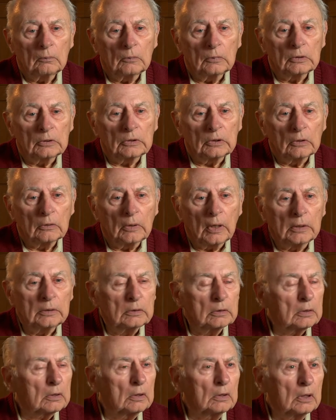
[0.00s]
so I
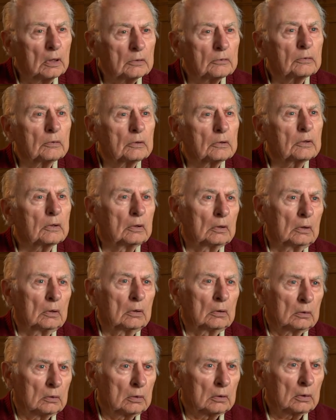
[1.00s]
took an interest in the
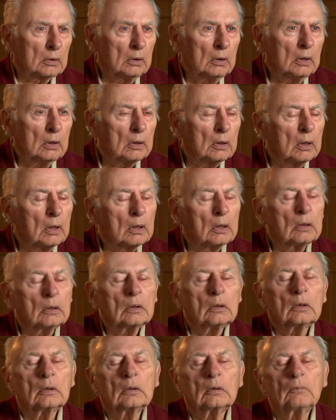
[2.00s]
organ,
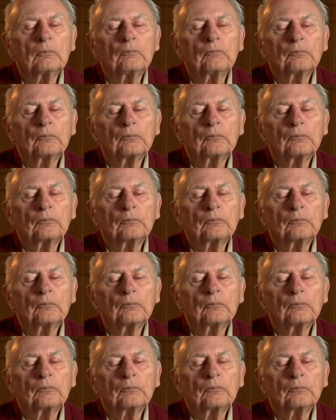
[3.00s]
and